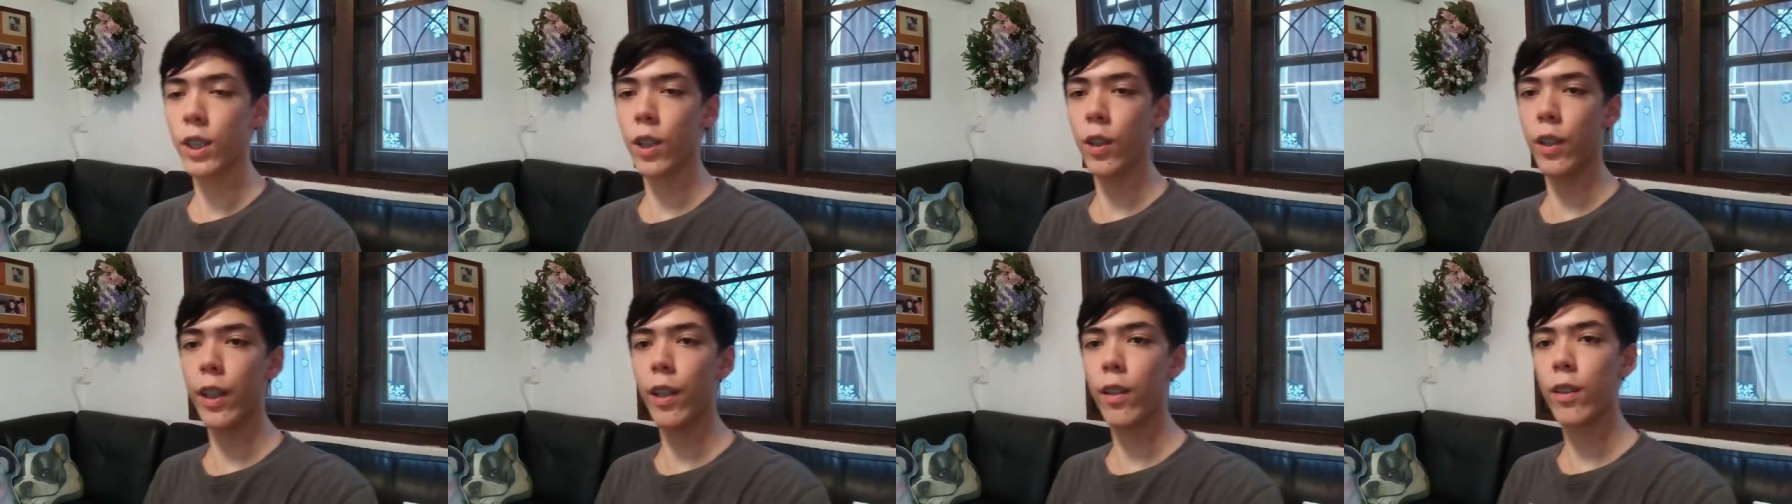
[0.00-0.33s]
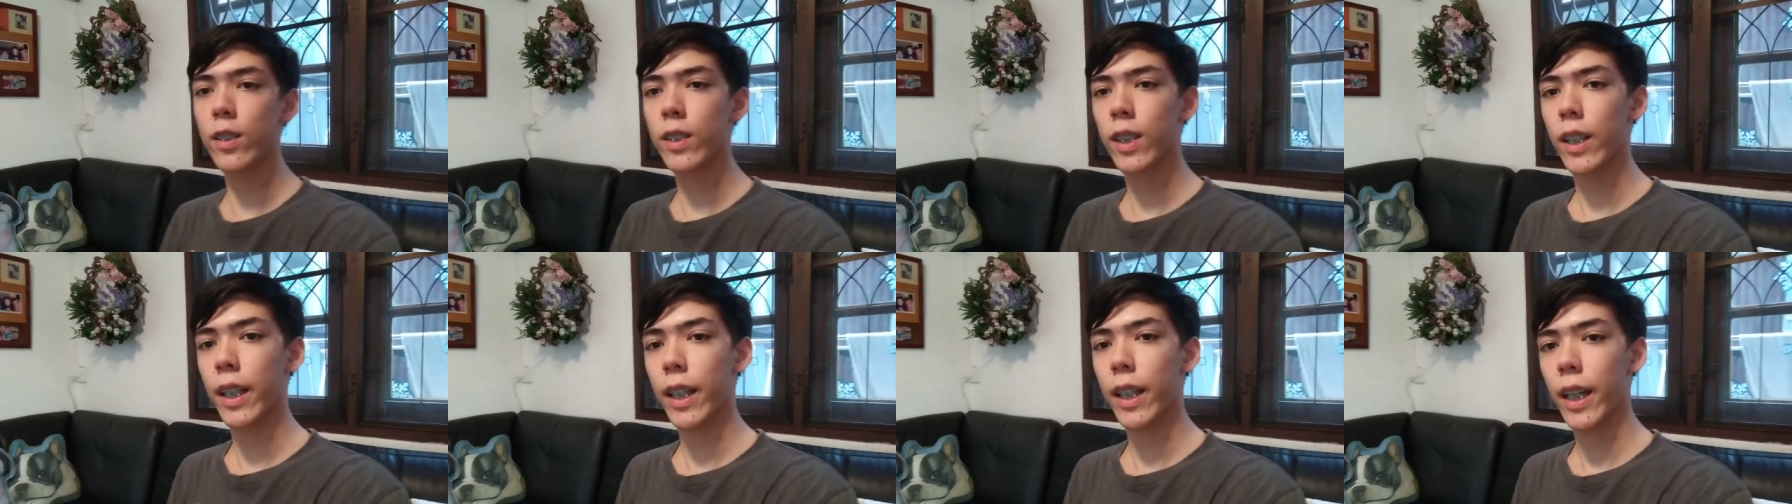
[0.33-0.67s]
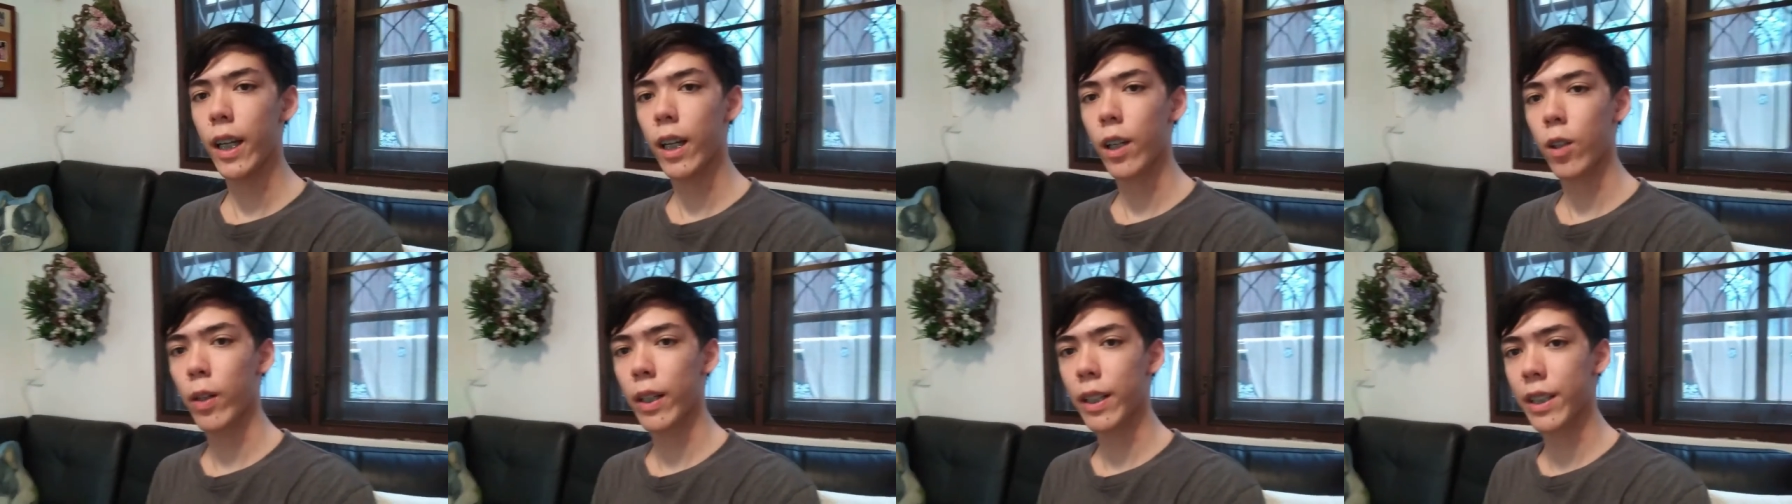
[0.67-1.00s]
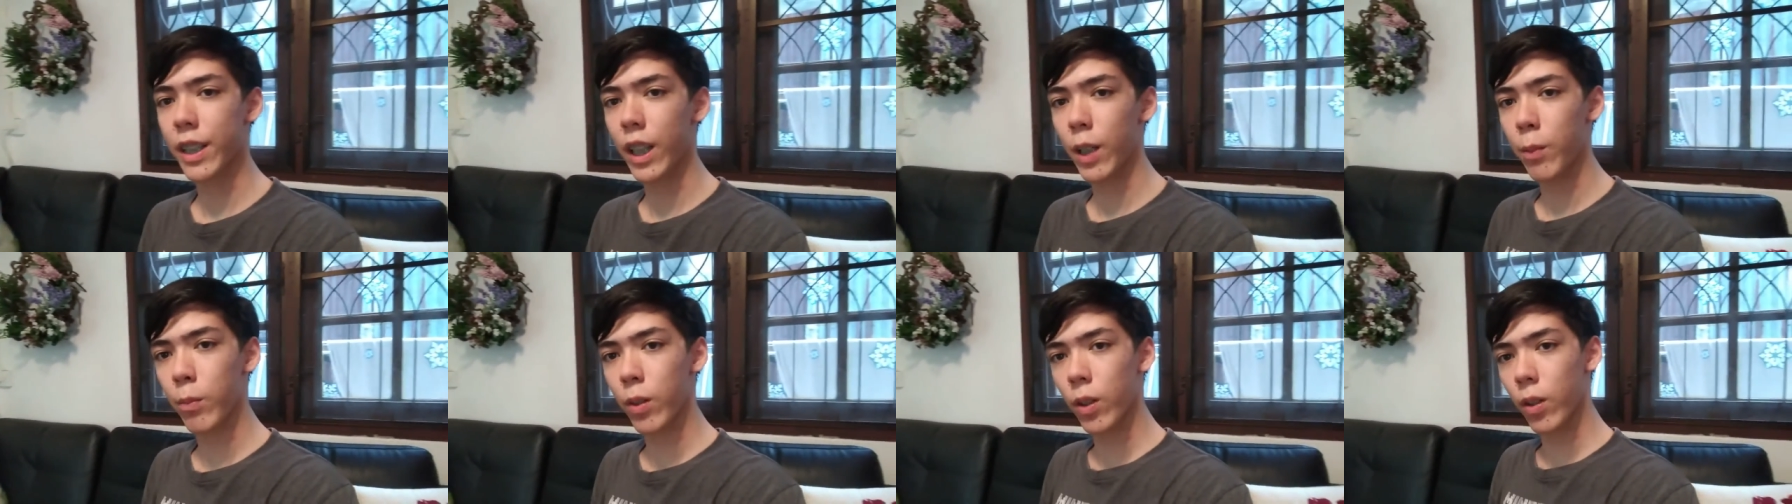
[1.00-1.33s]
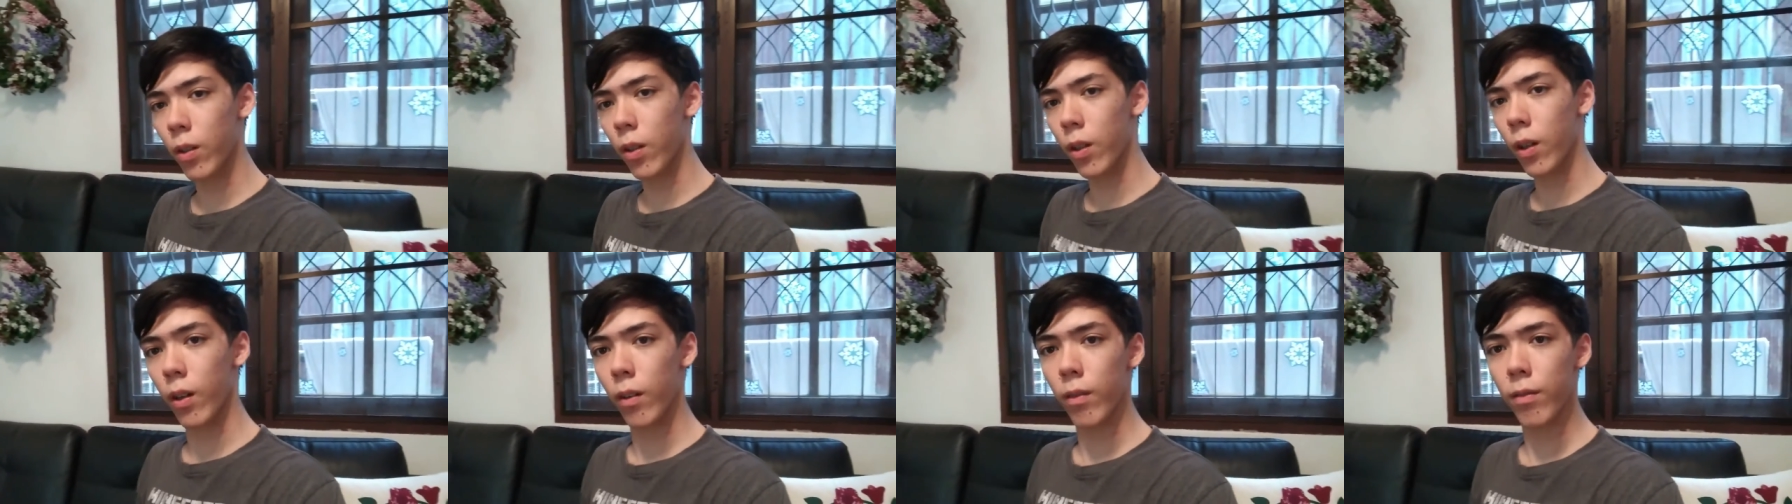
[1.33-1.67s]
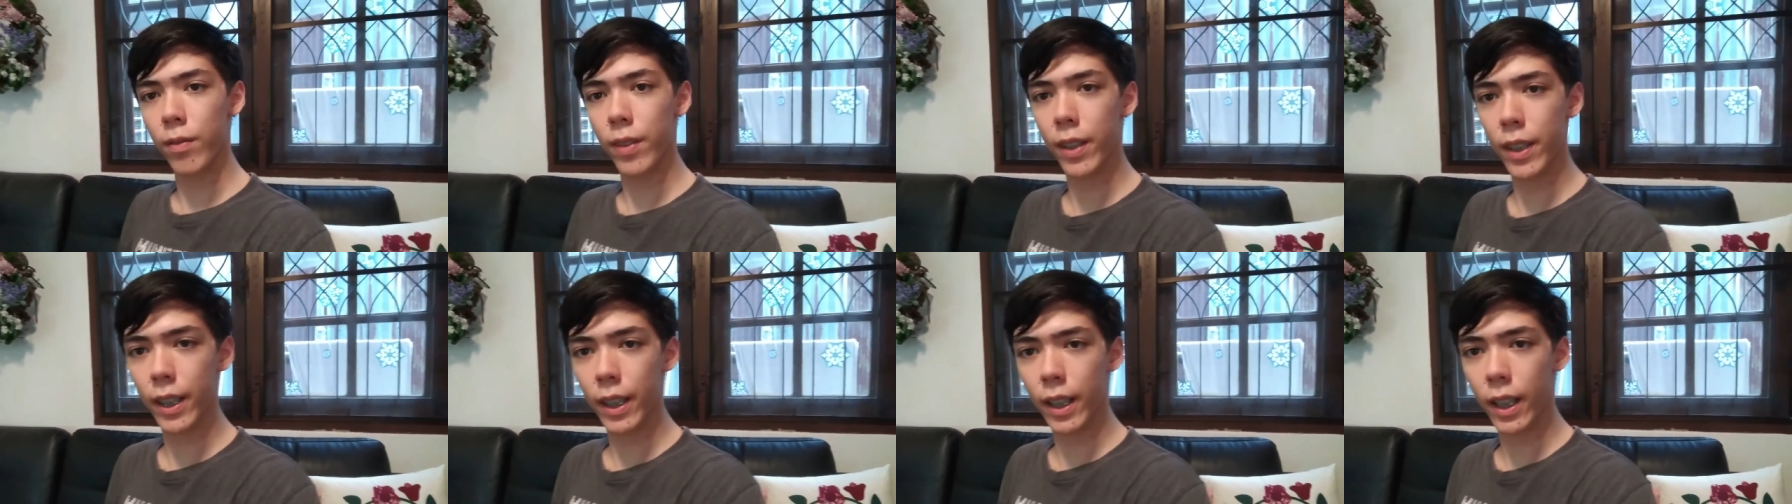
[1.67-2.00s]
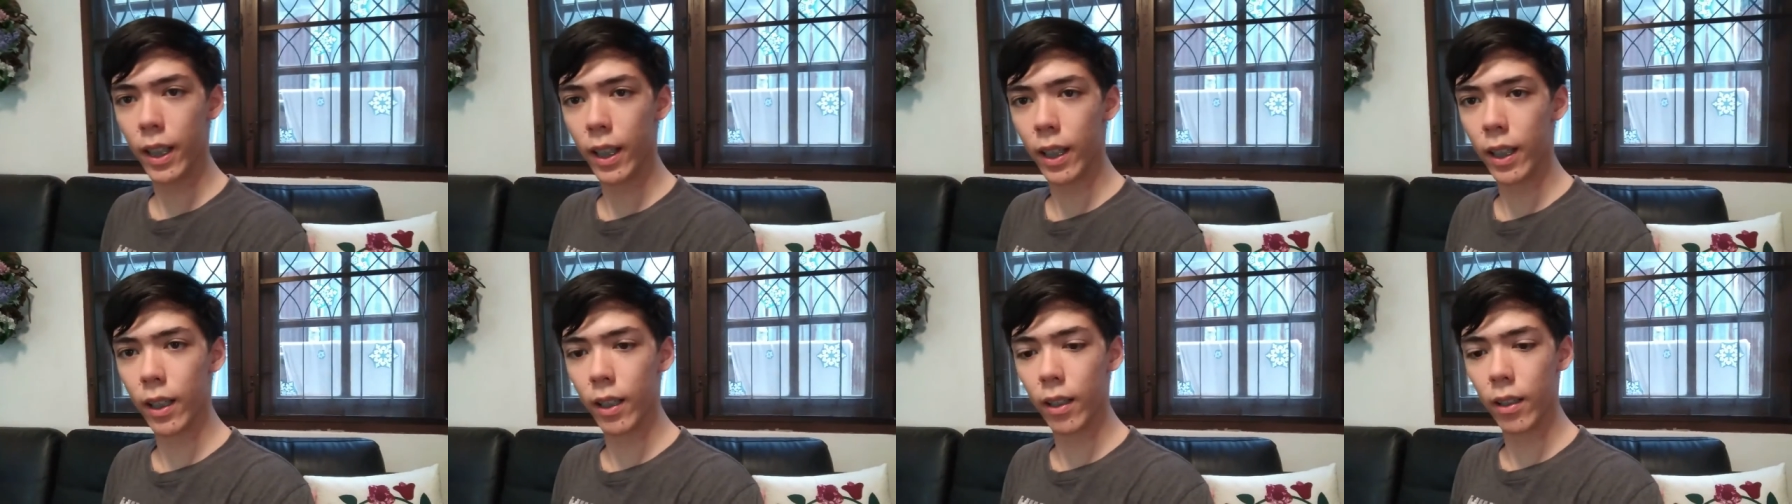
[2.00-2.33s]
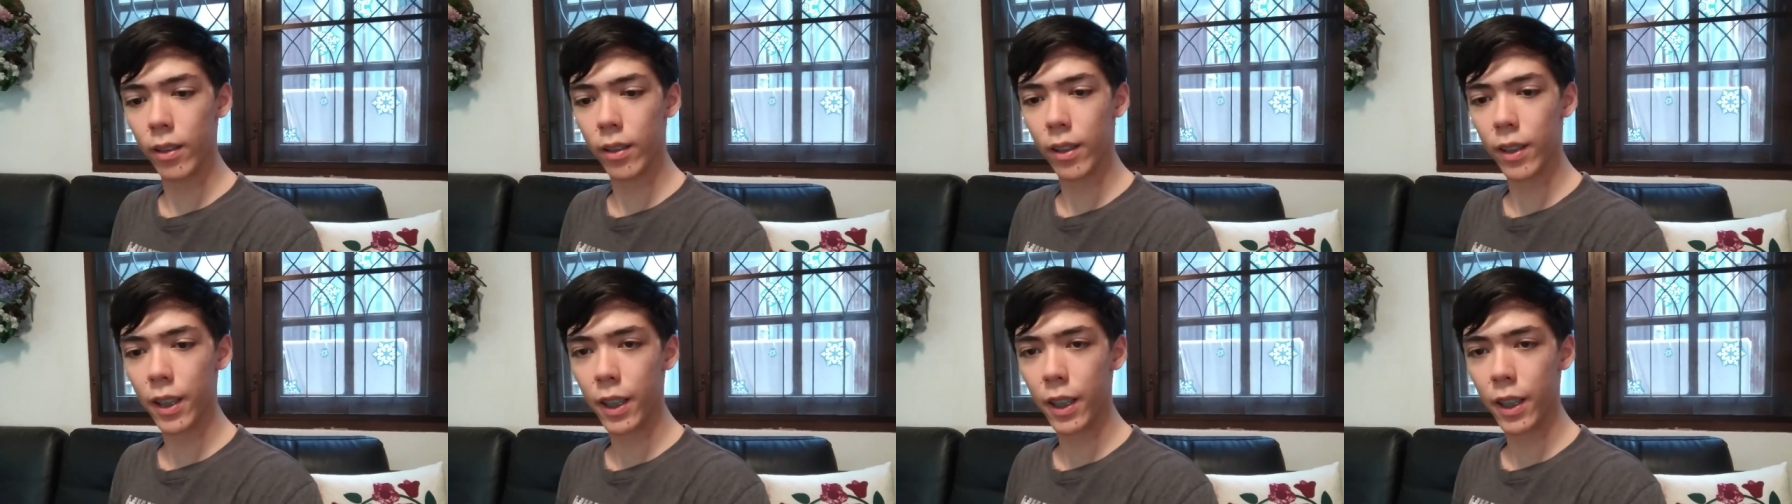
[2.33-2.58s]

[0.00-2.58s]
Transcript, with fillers: So here's a uh, quick demo of the, uh,